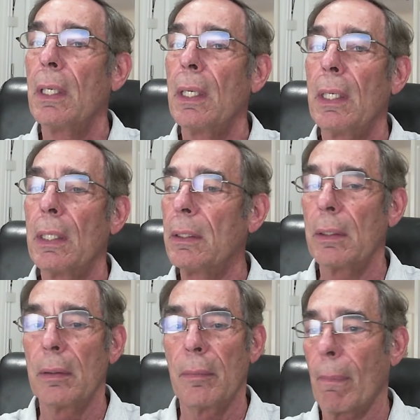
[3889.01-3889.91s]

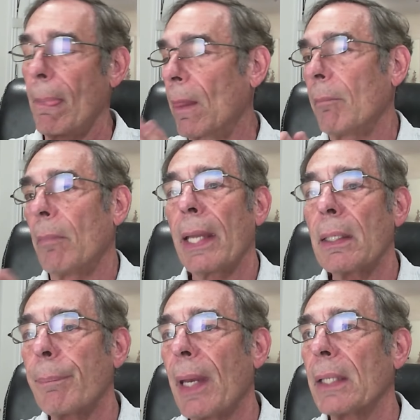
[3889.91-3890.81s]
And my
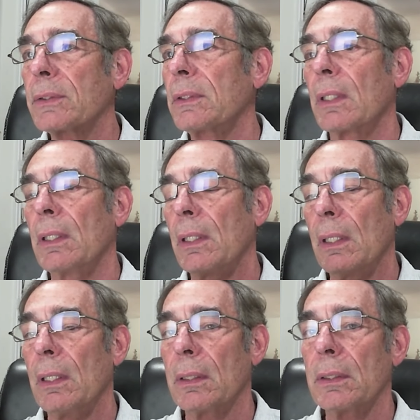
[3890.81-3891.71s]
capacity
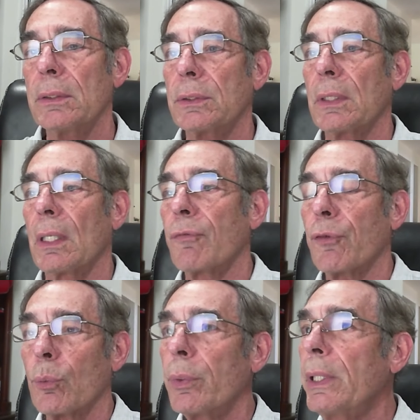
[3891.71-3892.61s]
is
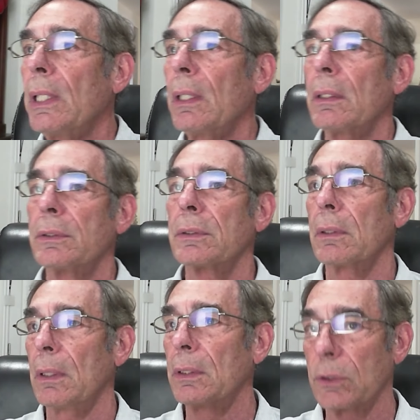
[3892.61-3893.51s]
for reading
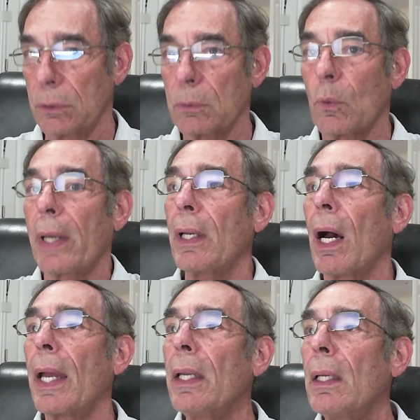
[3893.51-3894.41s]
is quite
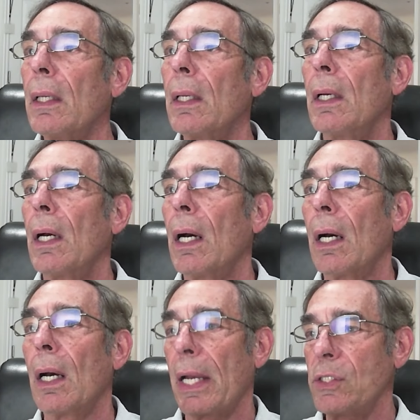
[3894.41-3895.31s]
high.
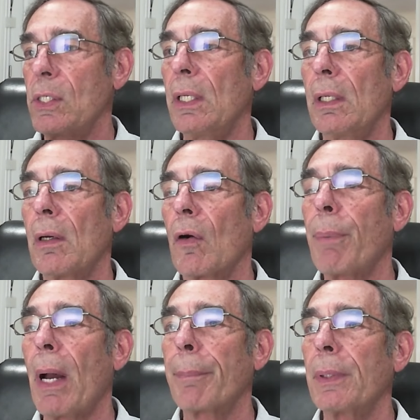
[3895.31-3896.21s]
I see it in our
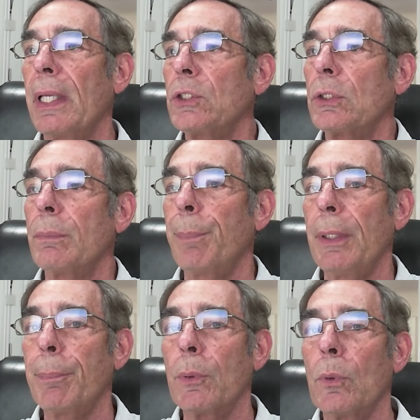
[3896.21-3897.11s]
population,
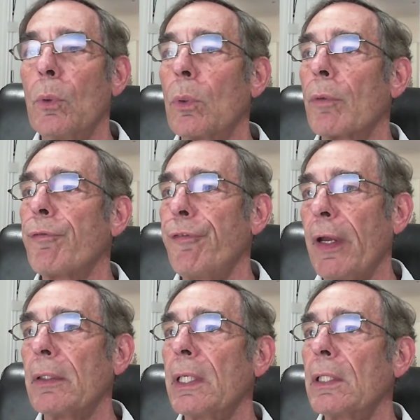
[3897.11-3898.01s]
people who are
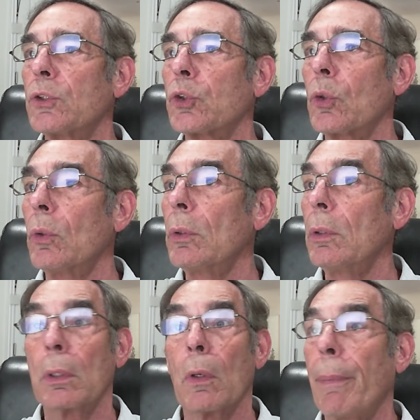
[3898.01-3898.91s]
failing in school,
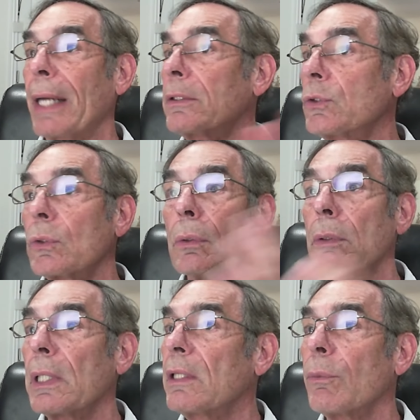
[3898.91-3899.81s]
go back to school,
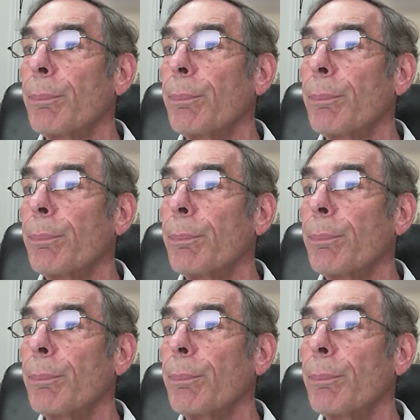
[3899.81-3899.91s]
get their